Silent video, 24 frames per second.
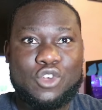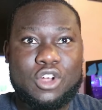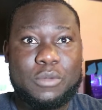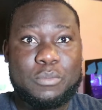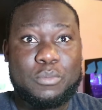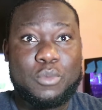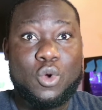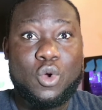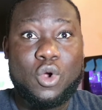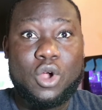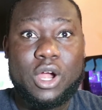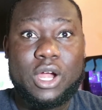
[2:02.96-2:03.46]
We're
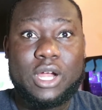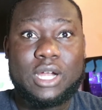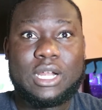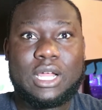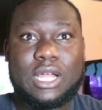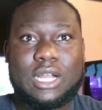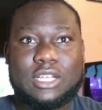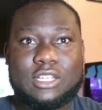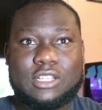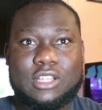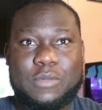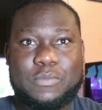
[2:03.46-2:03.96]
bored.
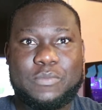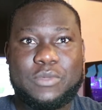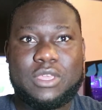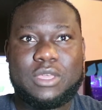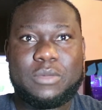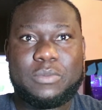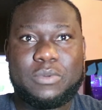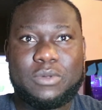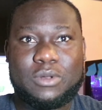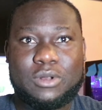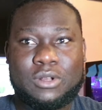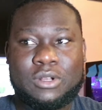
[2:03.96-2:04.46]
A lot of
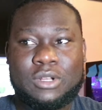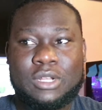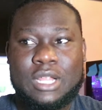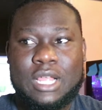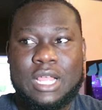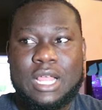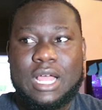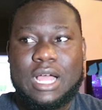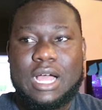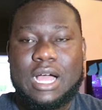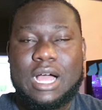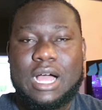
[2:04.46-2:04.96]
people
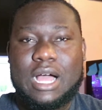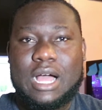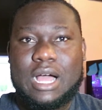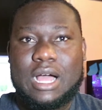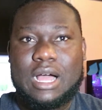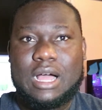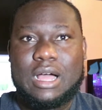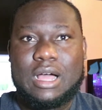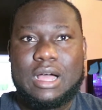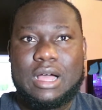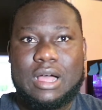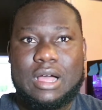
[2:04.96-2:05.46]

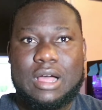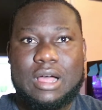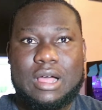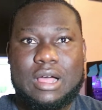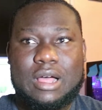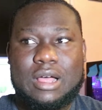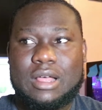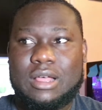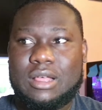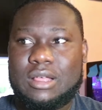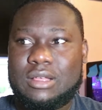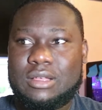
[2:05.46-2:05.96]

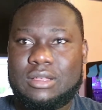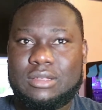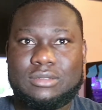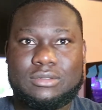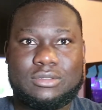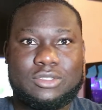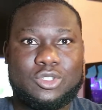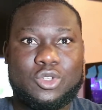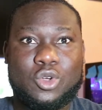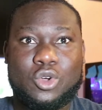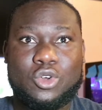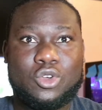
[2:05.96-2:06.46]

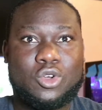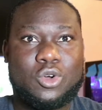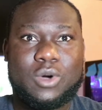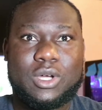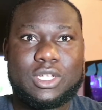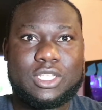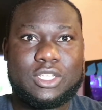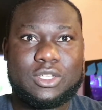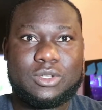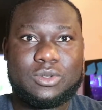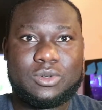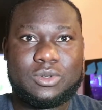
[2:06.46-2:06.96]
don't know
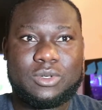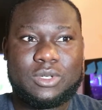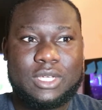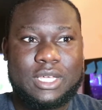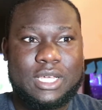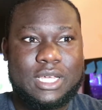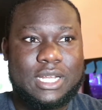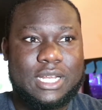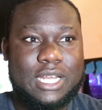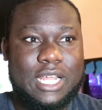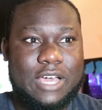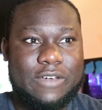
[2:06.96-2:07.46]
what to do.
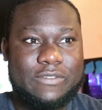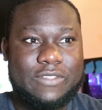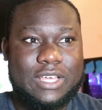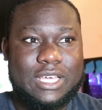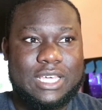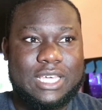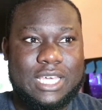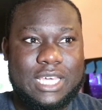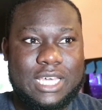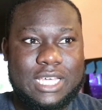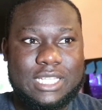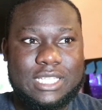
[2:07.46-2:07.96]
They have their
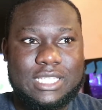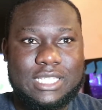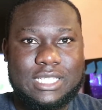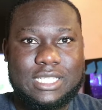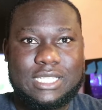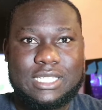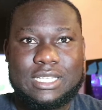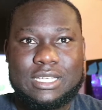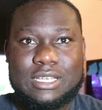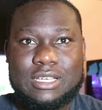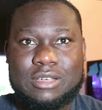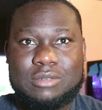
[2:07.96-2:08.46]

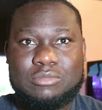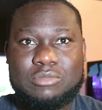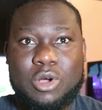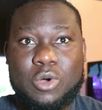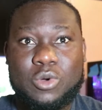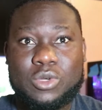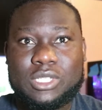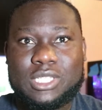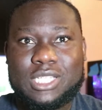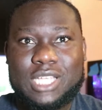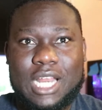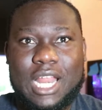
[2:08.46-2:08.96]
kids, but
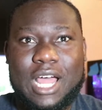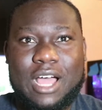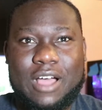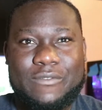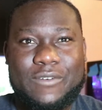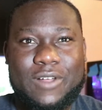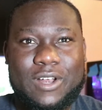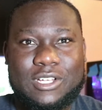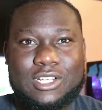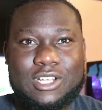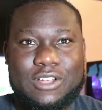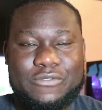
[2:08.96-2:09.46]
we still have
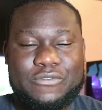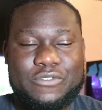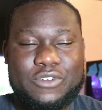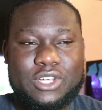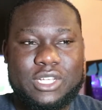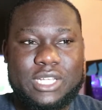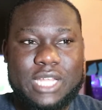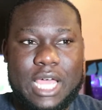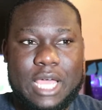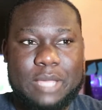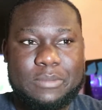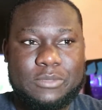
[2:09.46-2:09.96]
a lot of
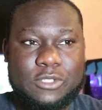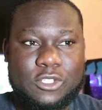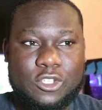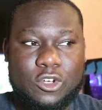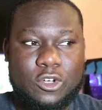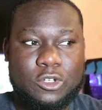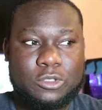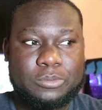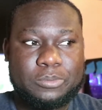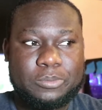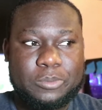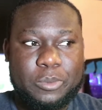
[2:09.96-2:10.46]
free time.
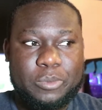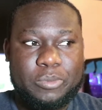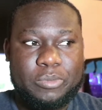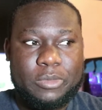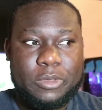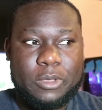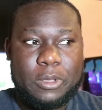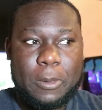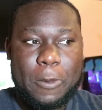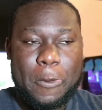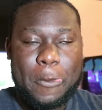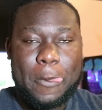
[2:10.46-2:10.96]
So
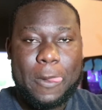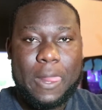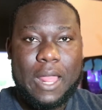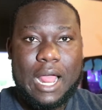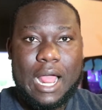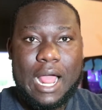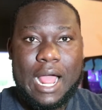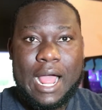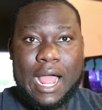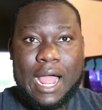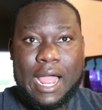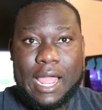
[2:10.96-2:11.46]

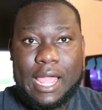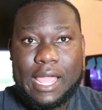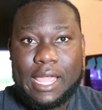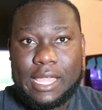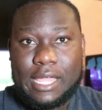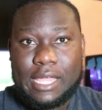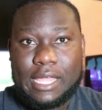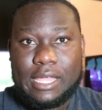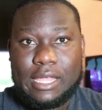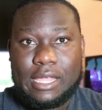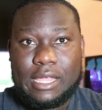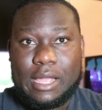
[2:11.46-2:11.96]

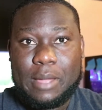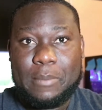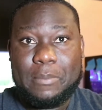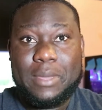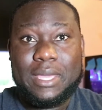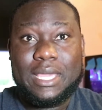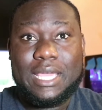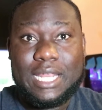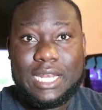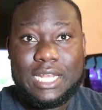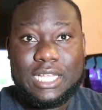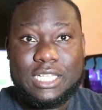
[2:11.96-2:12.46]
I am
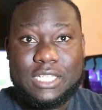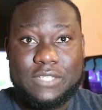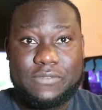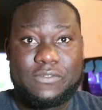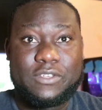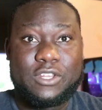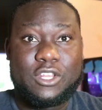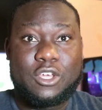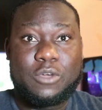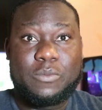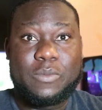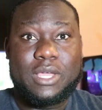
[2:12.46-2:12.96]
making this
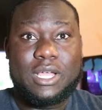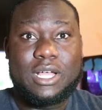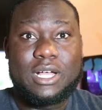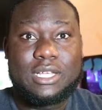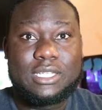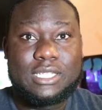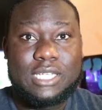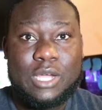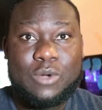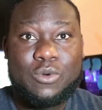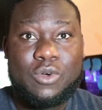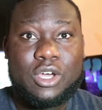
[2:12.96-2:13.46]
video
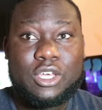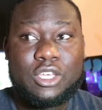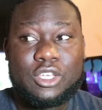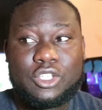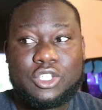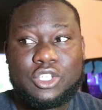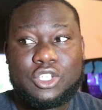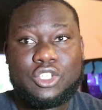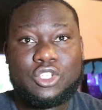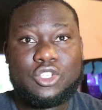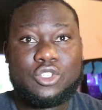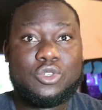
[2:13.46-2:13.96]
because I want you
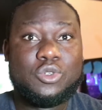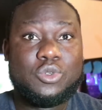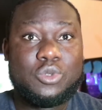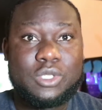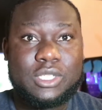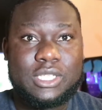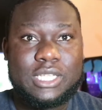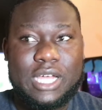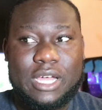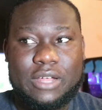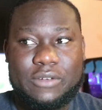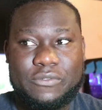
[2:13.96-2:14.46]
to
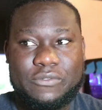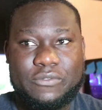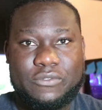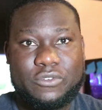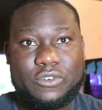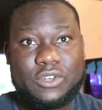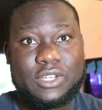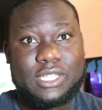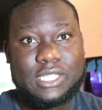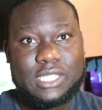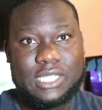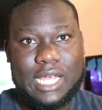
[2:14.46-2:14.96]
use that
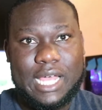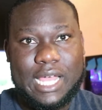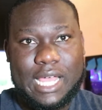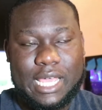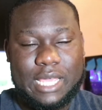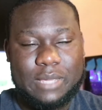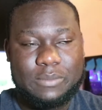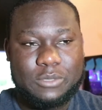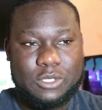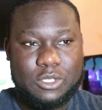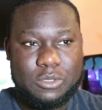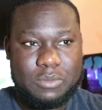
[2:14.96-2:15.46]
free
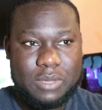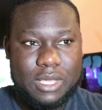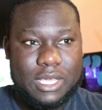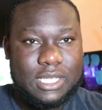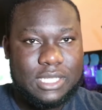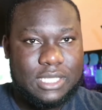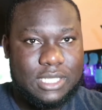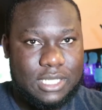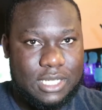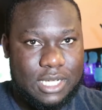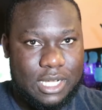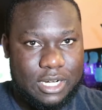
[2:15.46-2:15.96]
time to
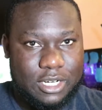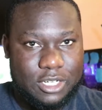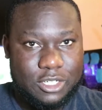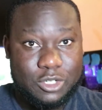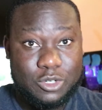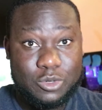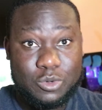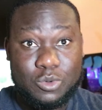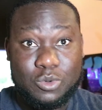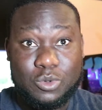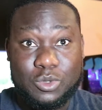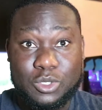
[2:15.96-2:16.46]
basically
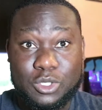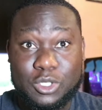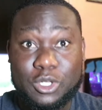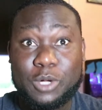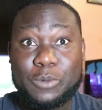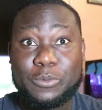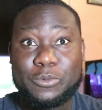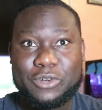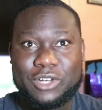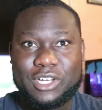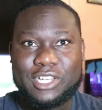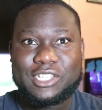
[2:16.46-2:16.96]
do
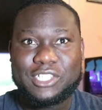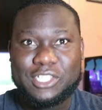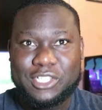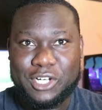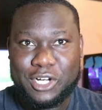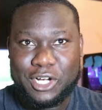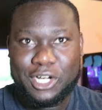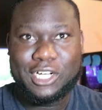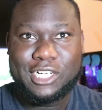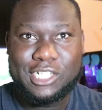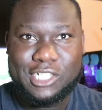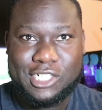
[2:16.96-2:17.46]
some
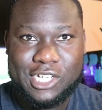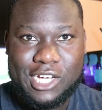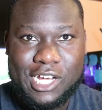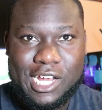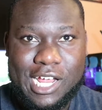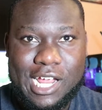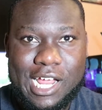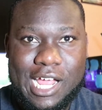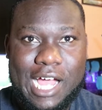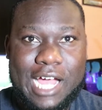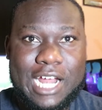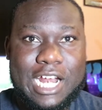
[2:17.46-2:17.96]
research,
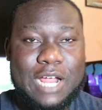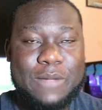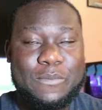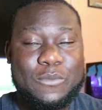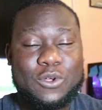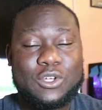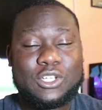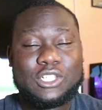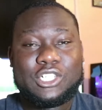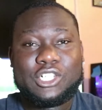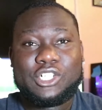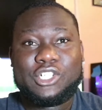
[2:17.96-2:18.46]
and I'm
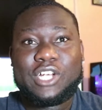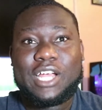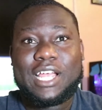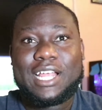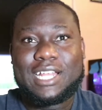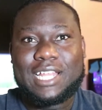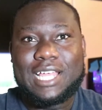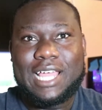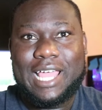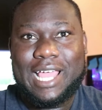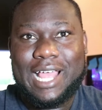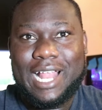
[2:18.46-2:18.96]
going to try
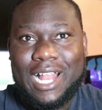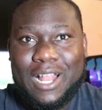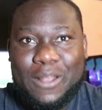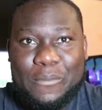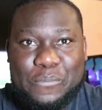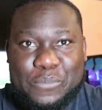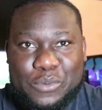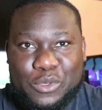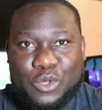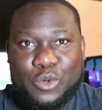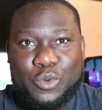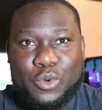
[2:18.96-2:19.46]
to
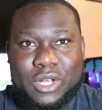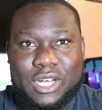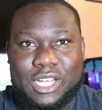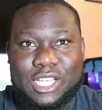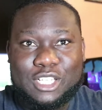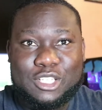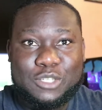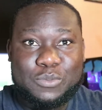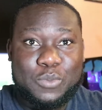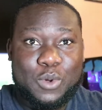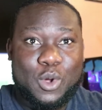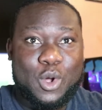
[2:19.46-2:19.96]
help you with
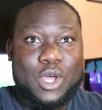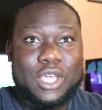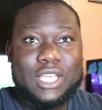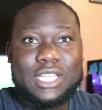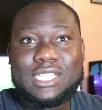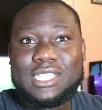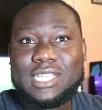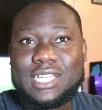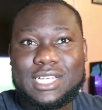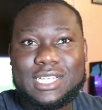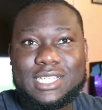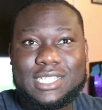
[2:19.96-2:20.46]
these
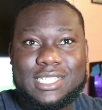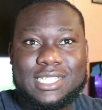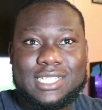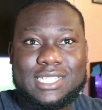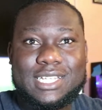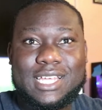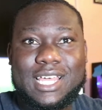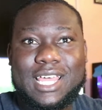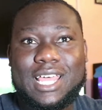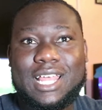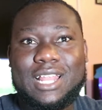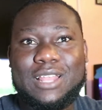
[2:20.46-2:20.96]
pointers
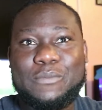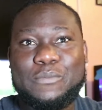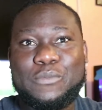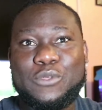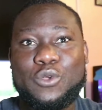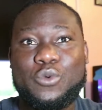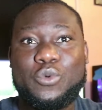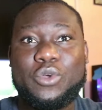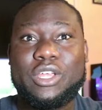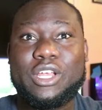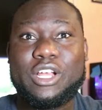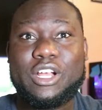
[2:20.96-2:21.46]
to help
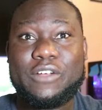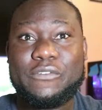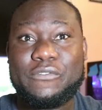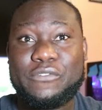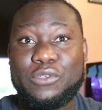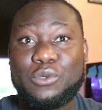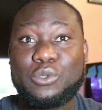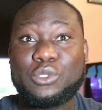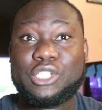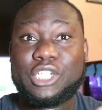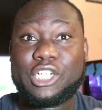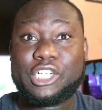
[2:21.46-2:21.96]
you with your
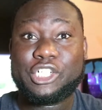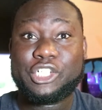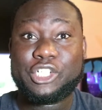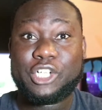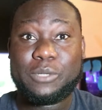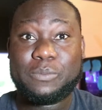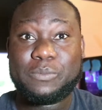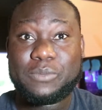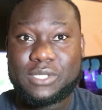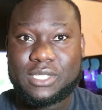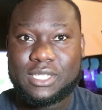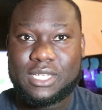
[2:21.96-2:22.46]
future
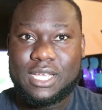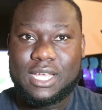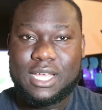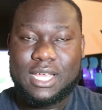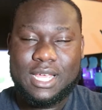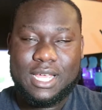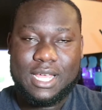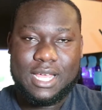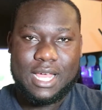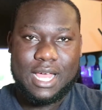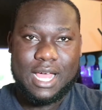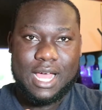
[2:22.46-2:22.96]
trips
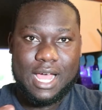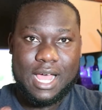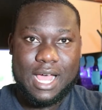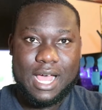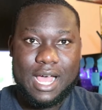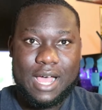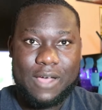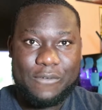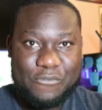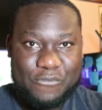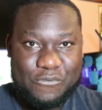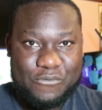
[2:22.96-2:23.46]

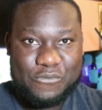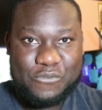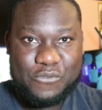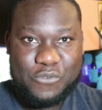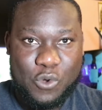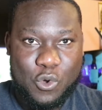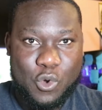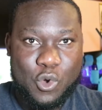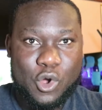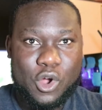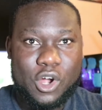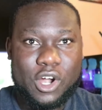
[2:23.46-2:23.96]

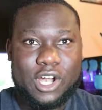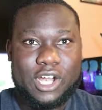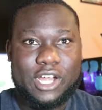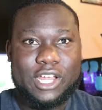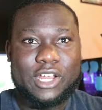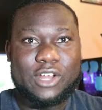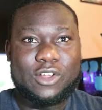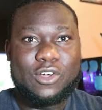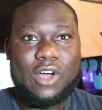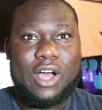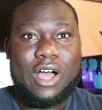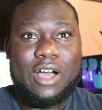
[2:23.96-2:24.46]
for,
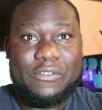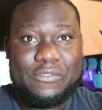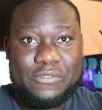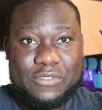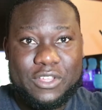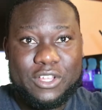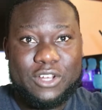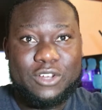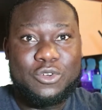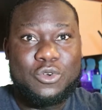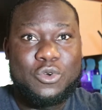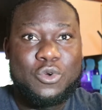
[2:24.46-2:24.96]
you know,
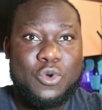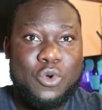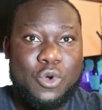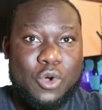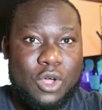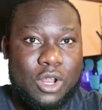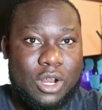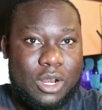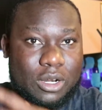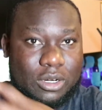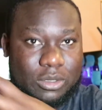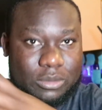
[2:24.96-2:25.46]
after the
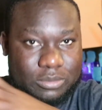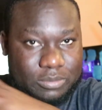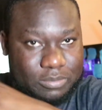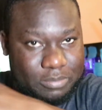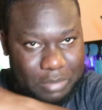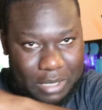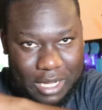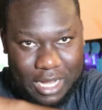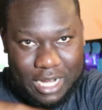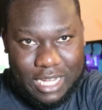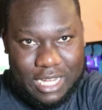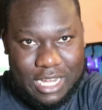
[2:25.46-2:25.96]
whole
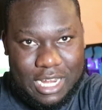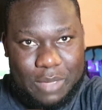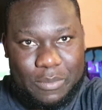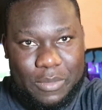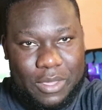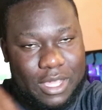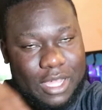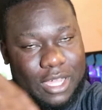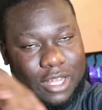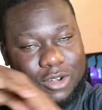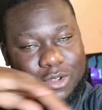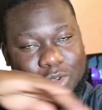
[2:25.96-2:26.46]

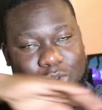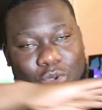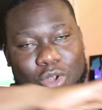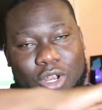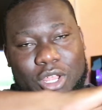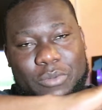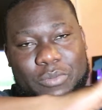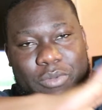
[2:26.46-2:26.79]
pandemic and the whole